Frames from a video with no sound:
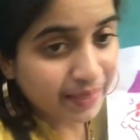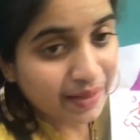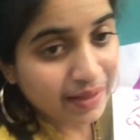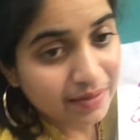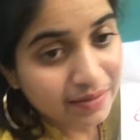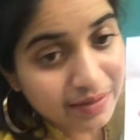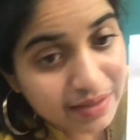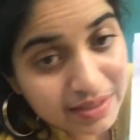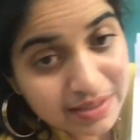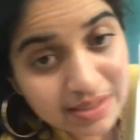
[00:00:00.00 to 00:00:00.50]

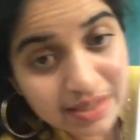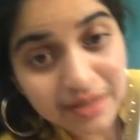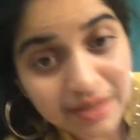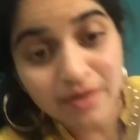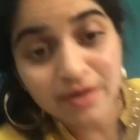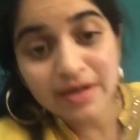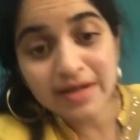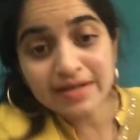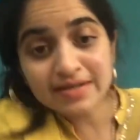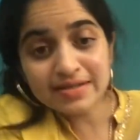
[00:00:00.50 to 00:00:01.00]
These are all
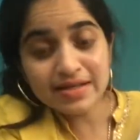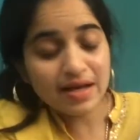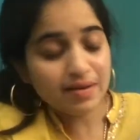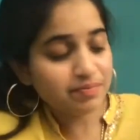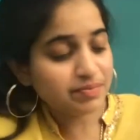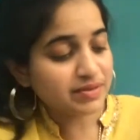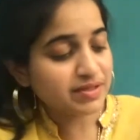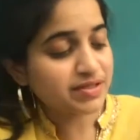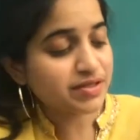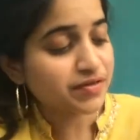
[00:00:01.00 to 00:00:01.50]

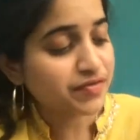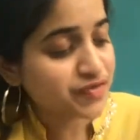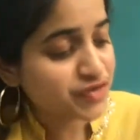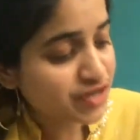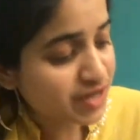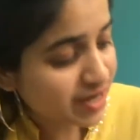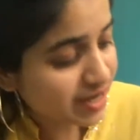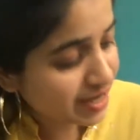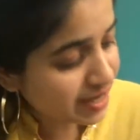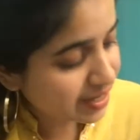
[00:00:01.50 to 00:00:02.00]
examples of
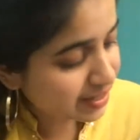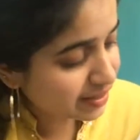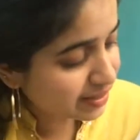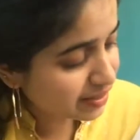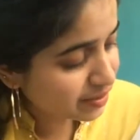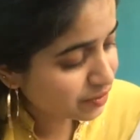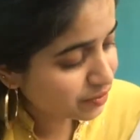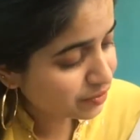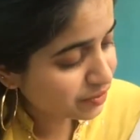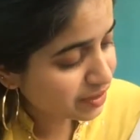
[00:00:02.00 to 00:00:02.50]
triangle,
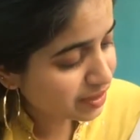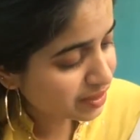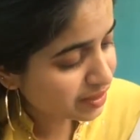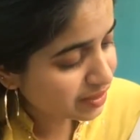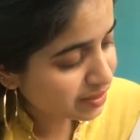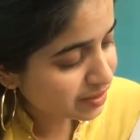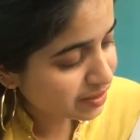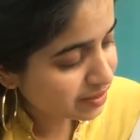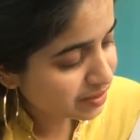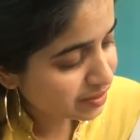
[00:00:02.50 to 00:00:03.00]
okay?
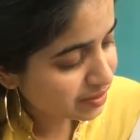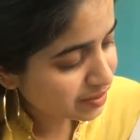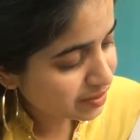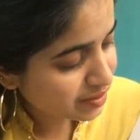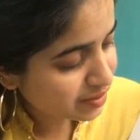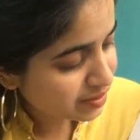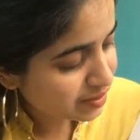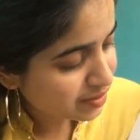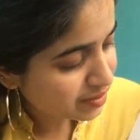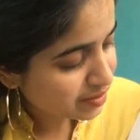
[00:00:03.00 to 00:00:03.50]

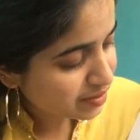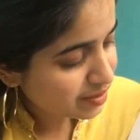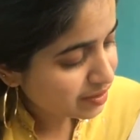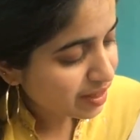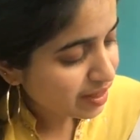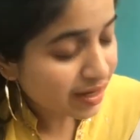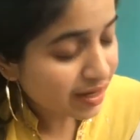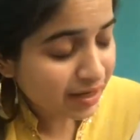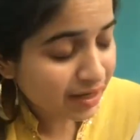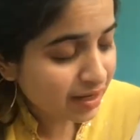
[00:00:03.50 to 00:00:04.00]

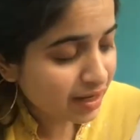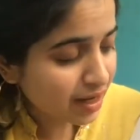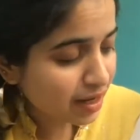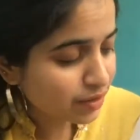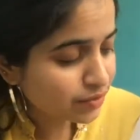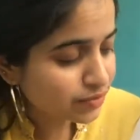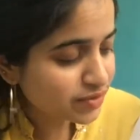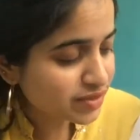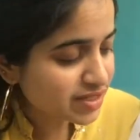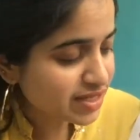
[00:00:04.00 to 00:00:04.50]
A
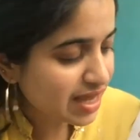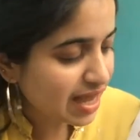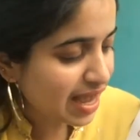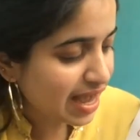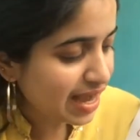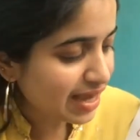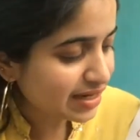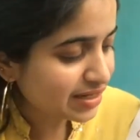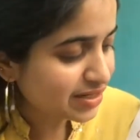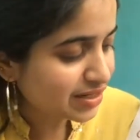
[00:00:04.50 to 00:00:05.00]
clown's
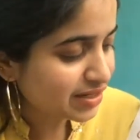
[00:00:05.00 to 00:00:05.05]
hat.